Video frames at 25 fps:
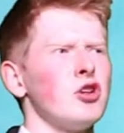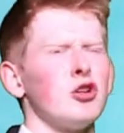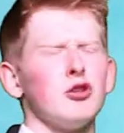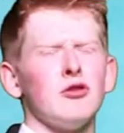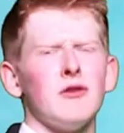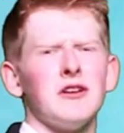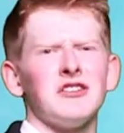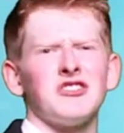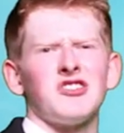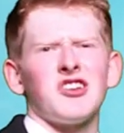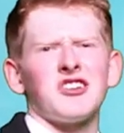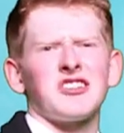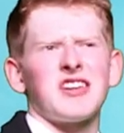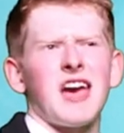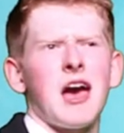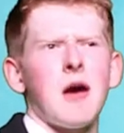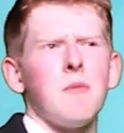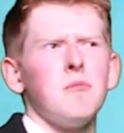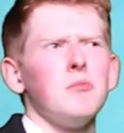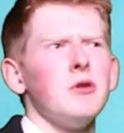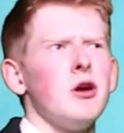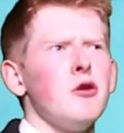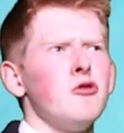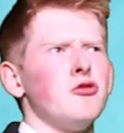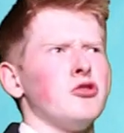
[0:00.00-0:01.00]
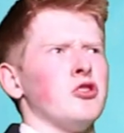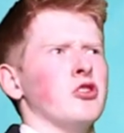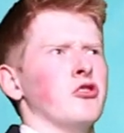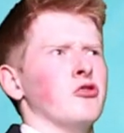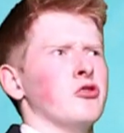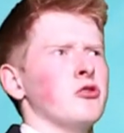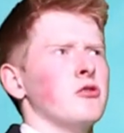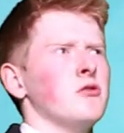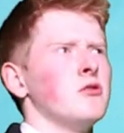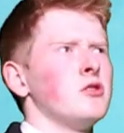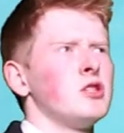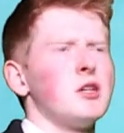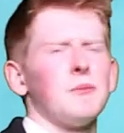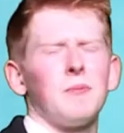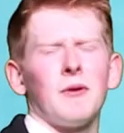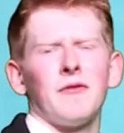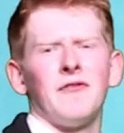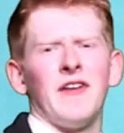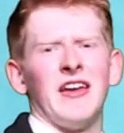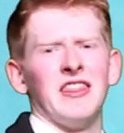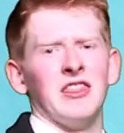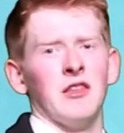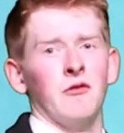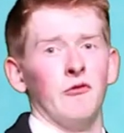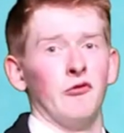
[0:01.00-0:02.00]
you can always just get them neutered to
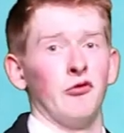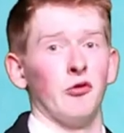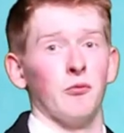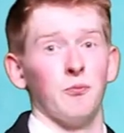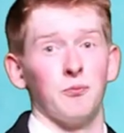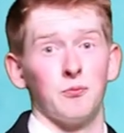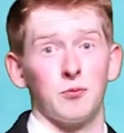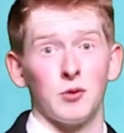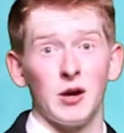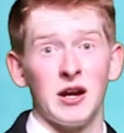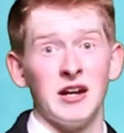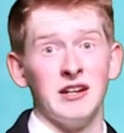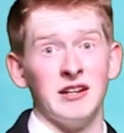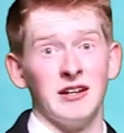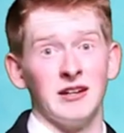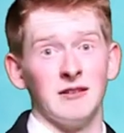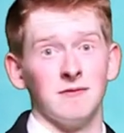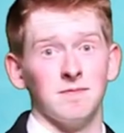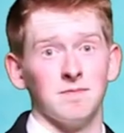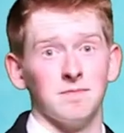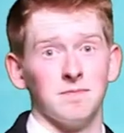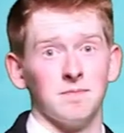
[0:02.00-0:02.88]
prevent them from breeding.